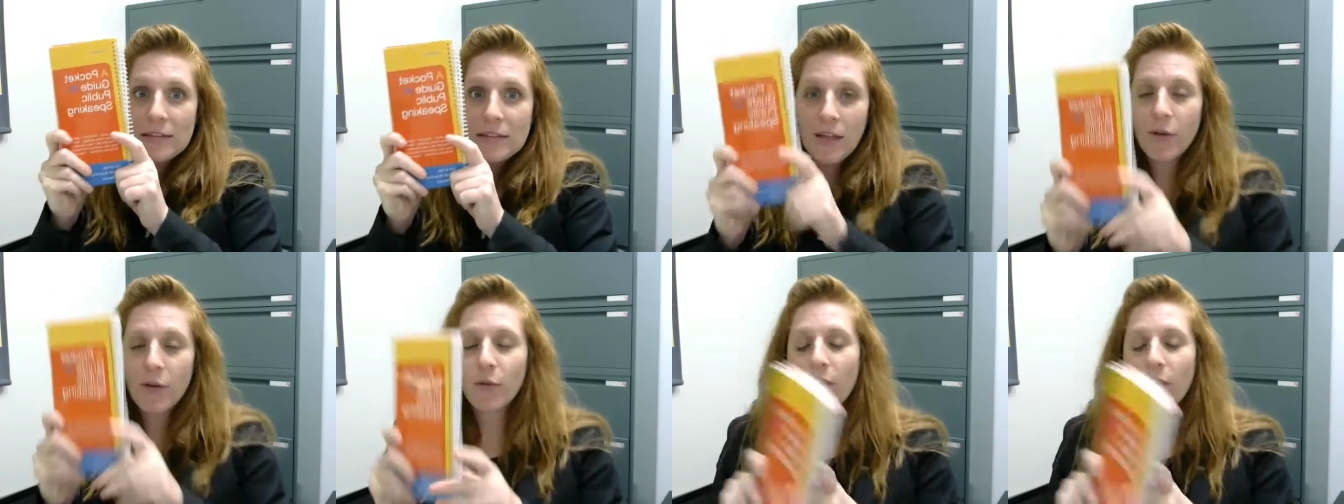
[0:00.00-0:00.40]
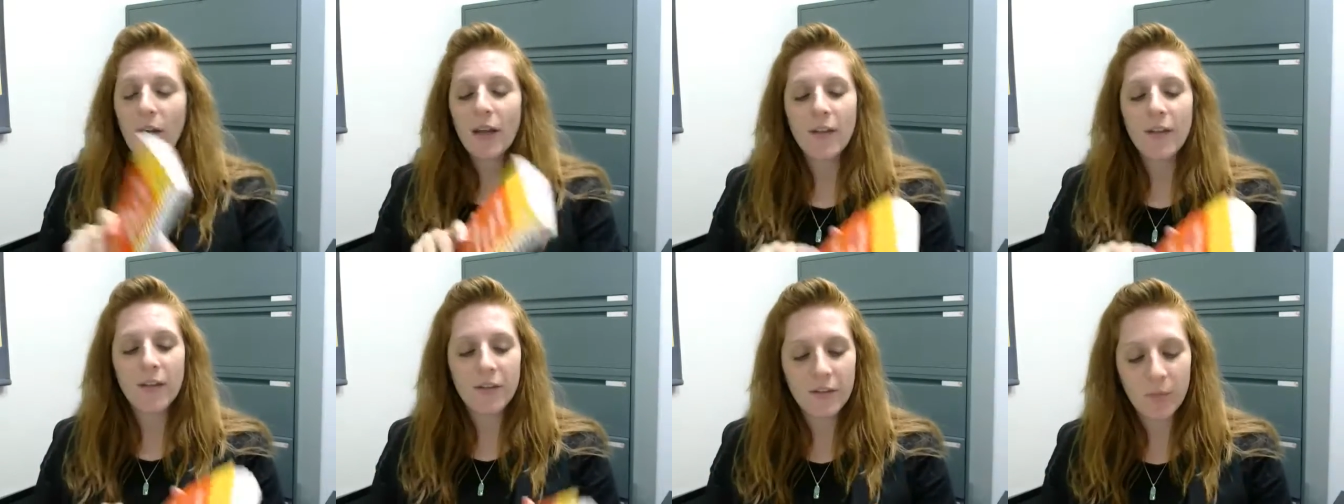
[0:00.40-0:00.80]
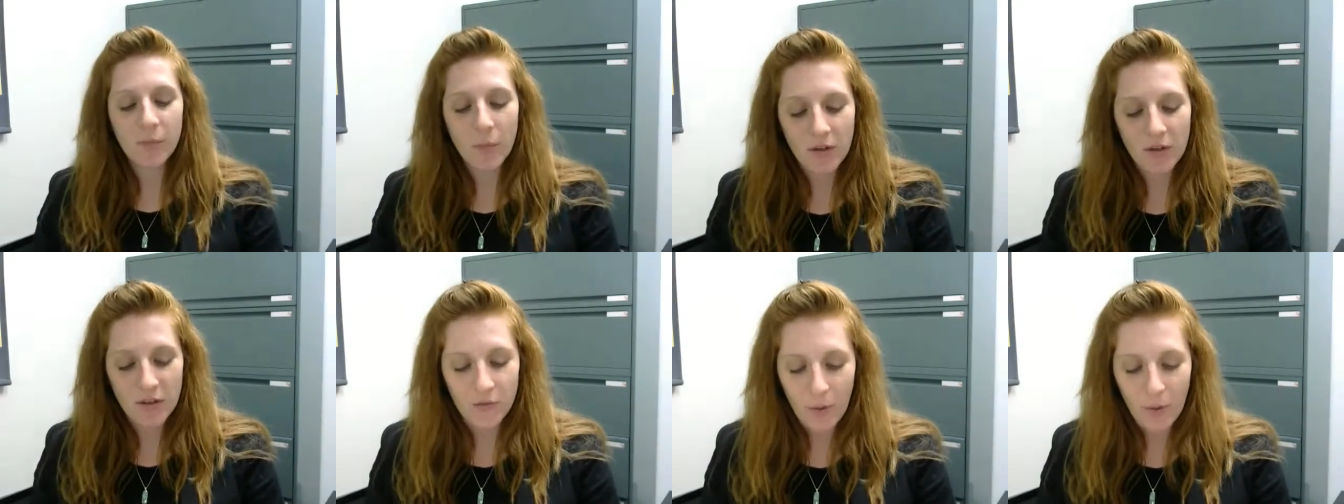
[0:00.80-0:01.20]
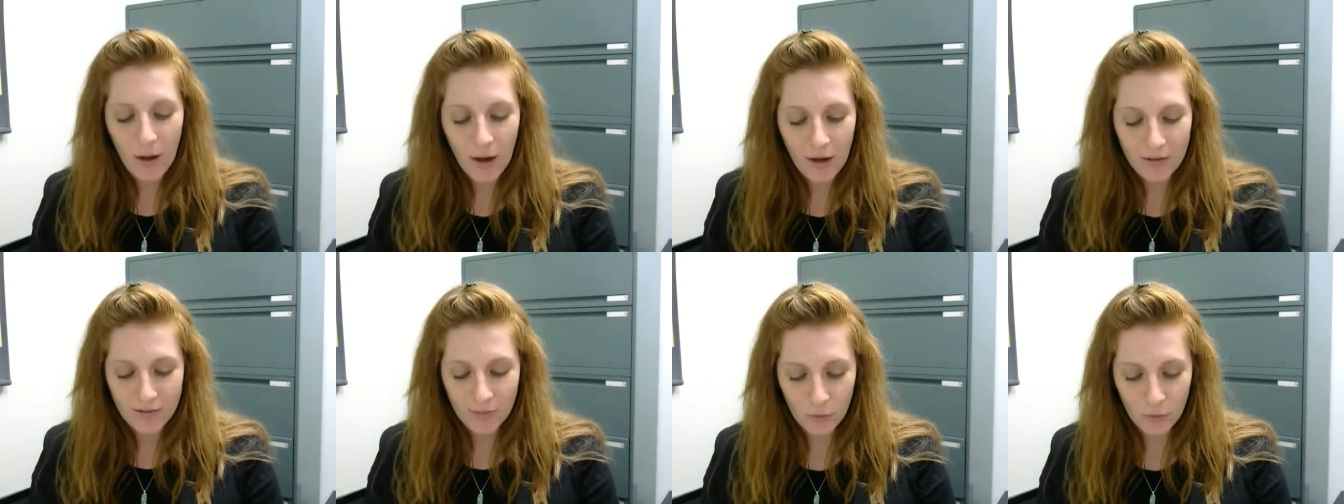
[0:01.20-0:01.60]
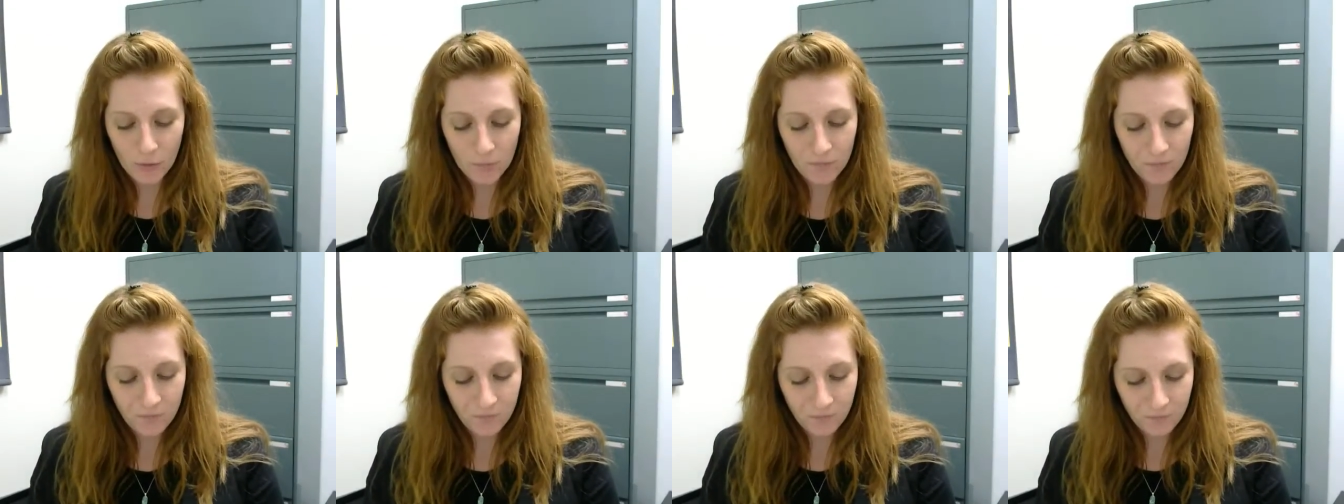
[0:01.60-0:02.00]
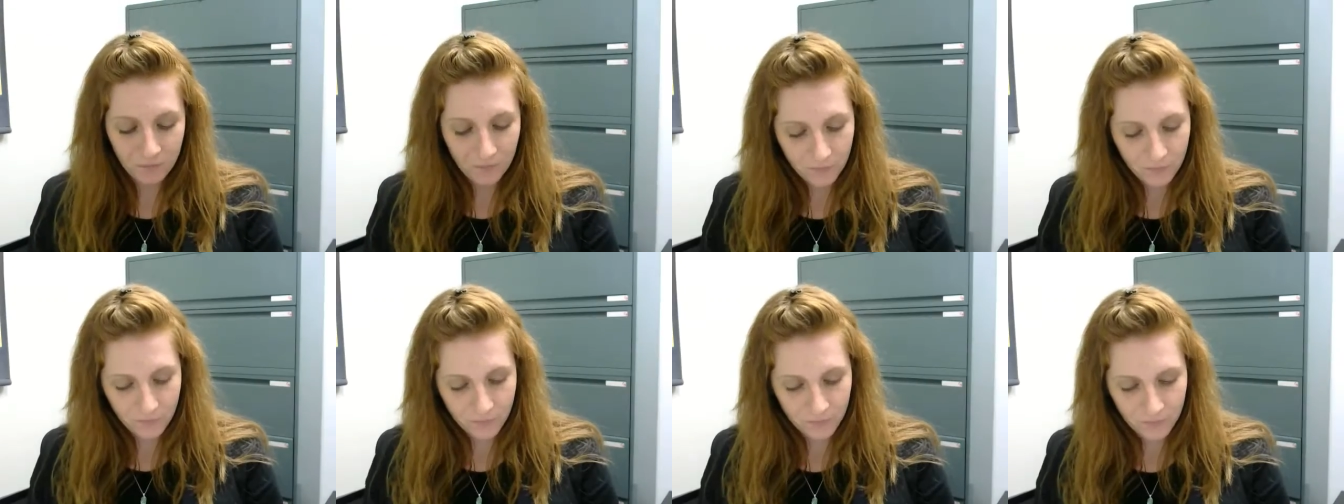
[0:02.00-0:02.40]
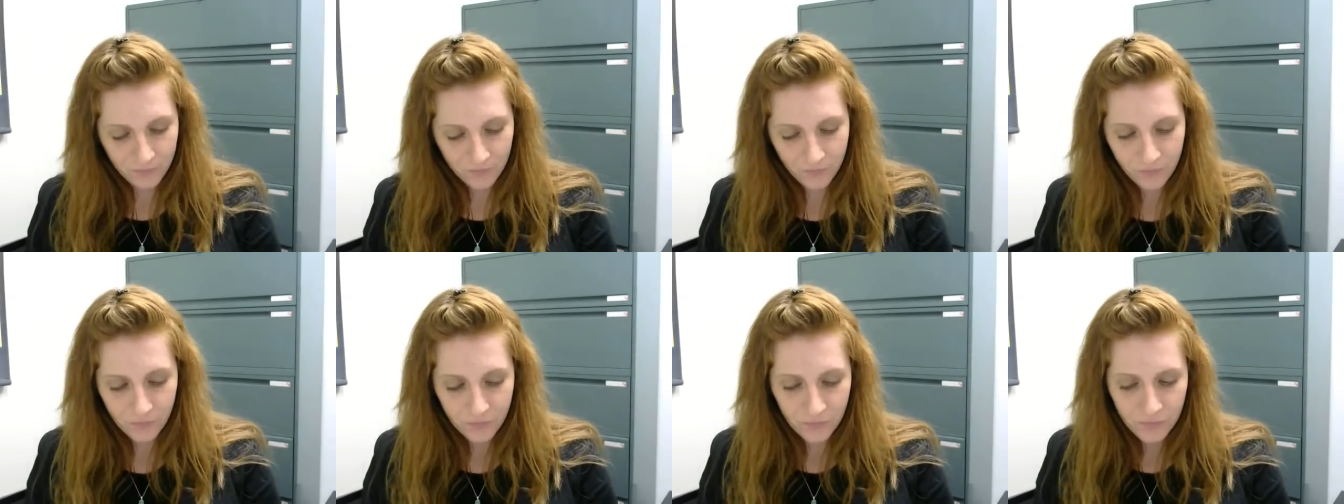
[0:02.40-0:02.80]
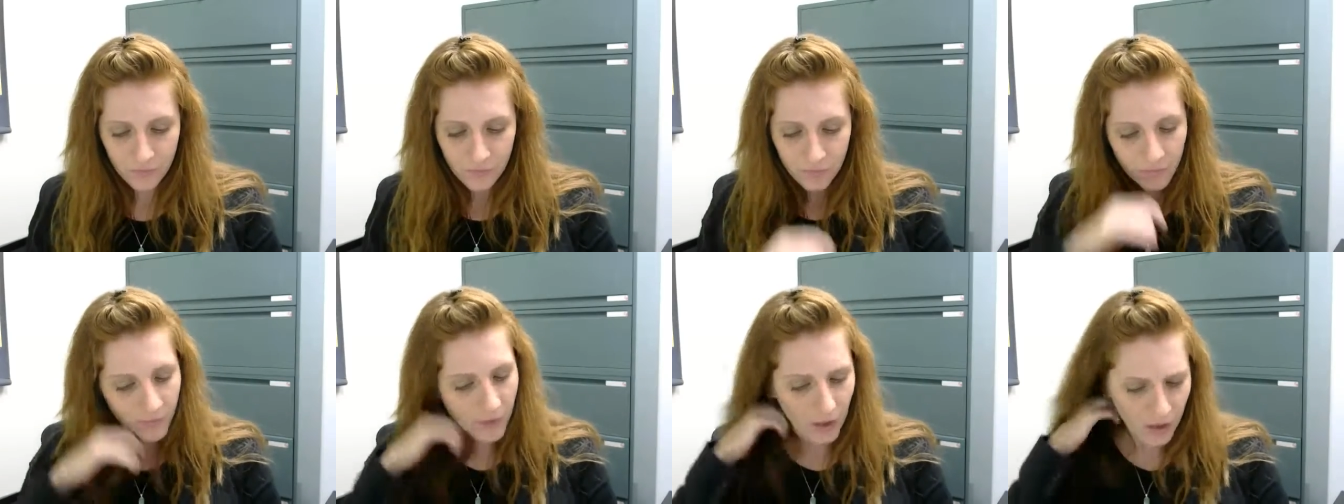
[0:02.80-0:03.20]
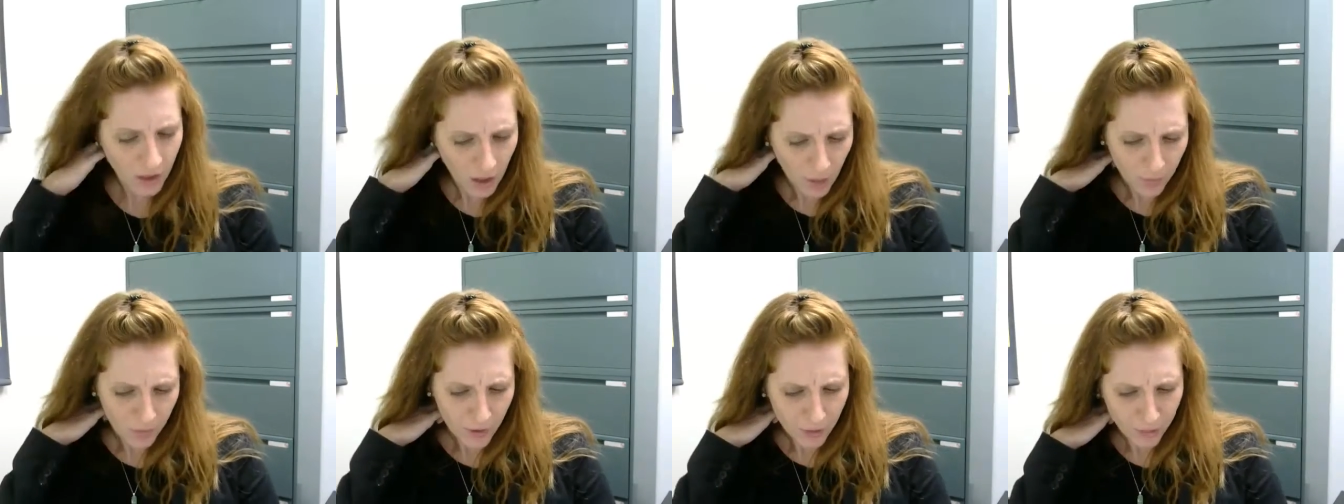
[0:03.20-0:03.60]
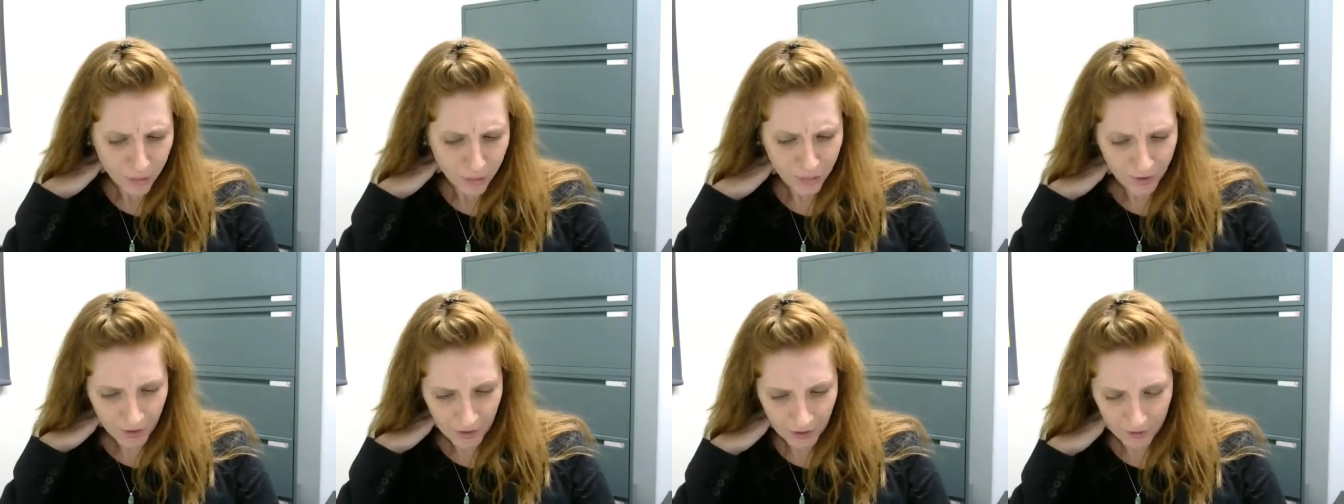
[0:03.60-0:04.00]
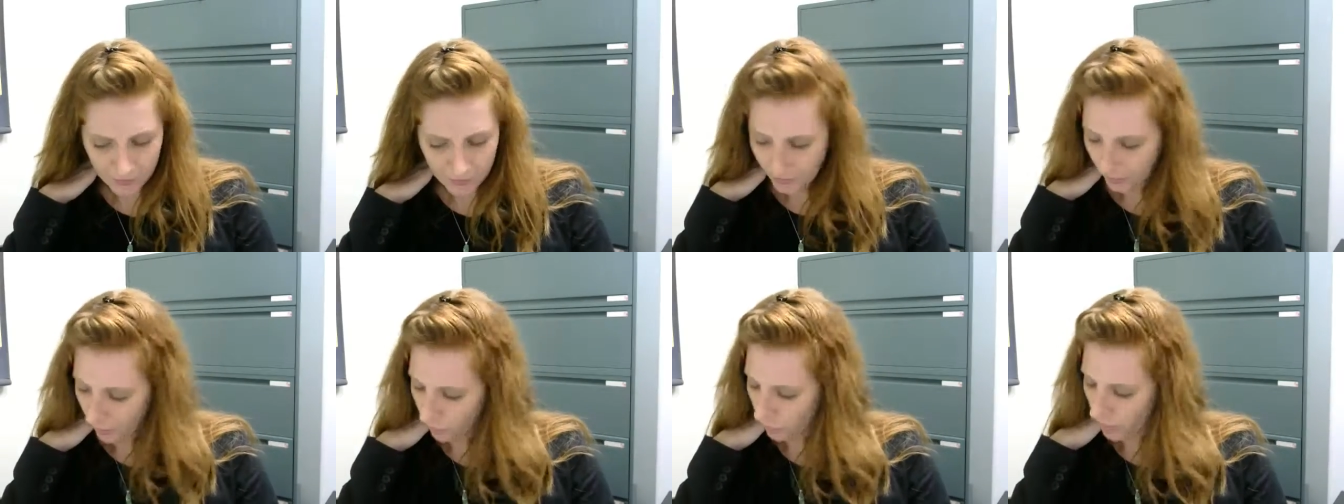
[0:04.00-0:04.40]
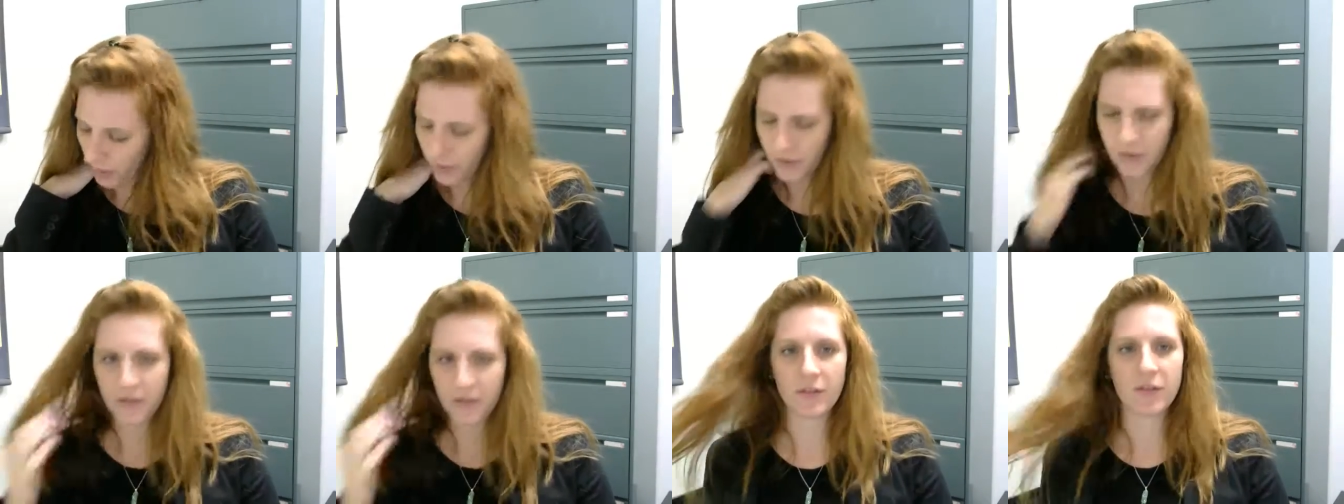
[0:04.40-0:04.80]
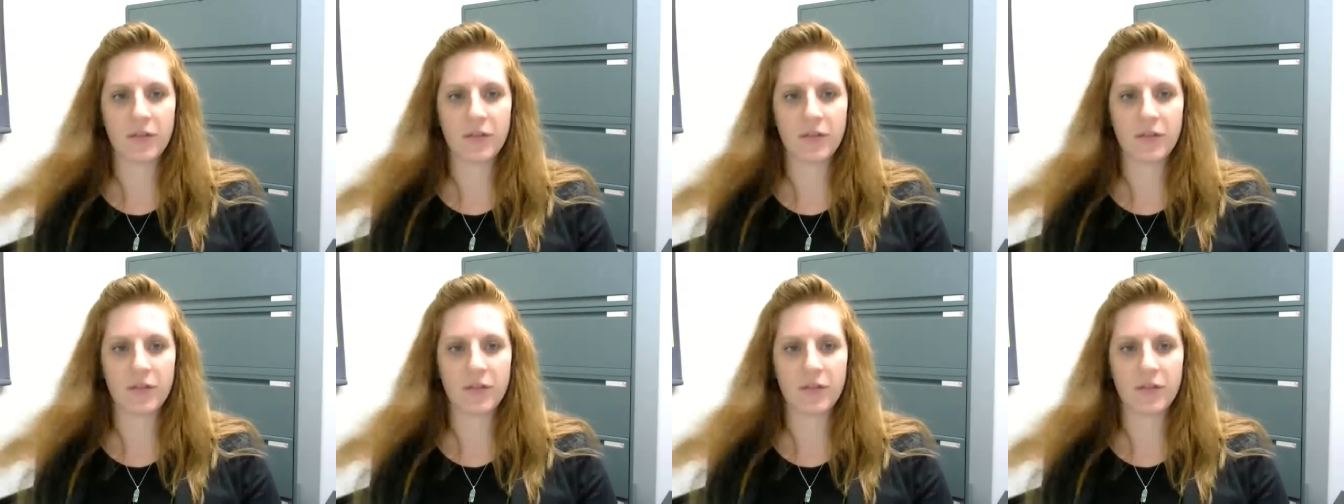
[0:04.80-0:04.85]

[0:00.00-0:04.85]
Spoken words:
reading this as much as possible. A couple of things I want